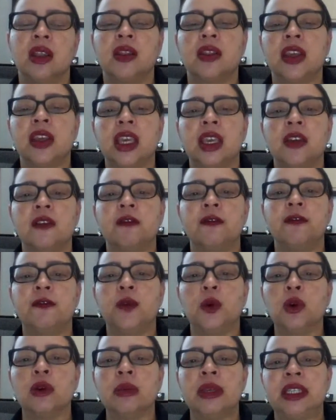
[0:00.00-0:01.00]
The
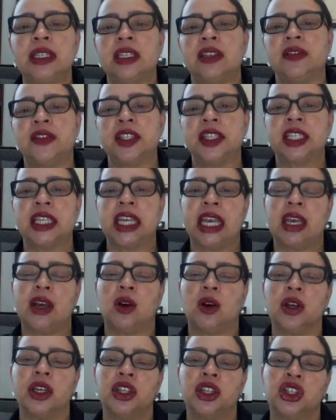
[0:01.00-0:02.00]
formative
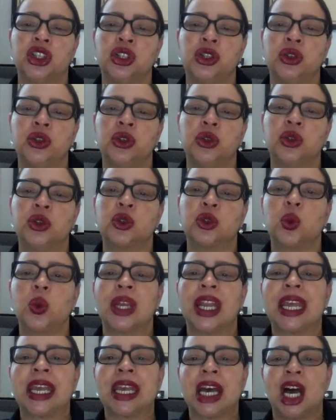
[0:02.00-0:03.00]
scale is used
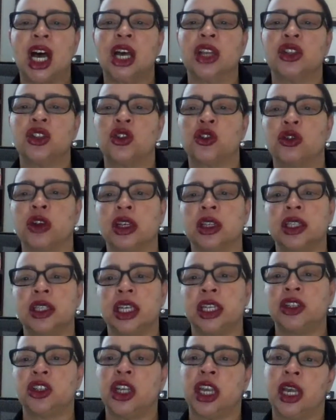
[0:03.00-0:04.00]
when a construct,
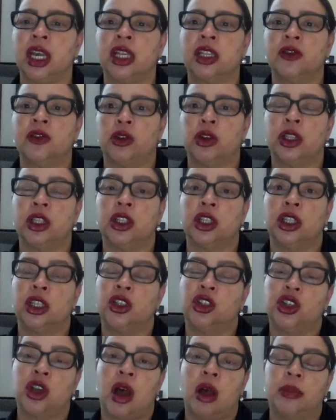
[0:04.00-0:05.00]
such as, for instance,
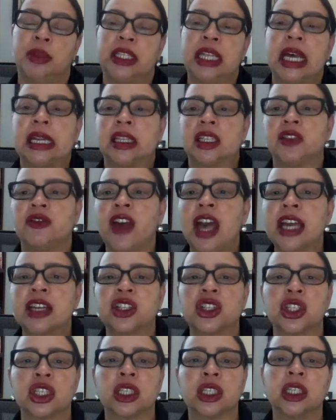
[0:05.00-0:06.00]
job
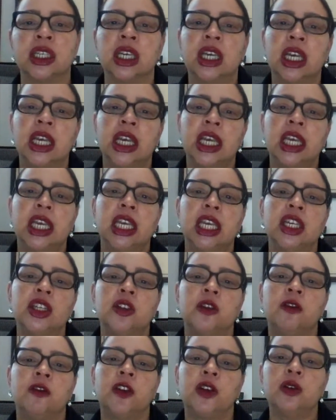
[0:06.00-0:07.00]
satisfaction,
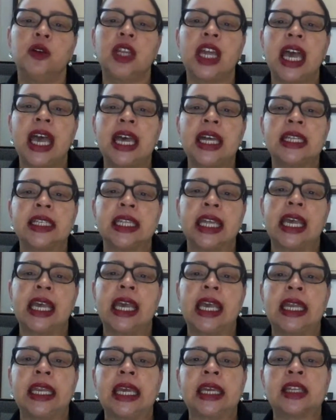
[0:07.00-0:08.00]
is viewed as an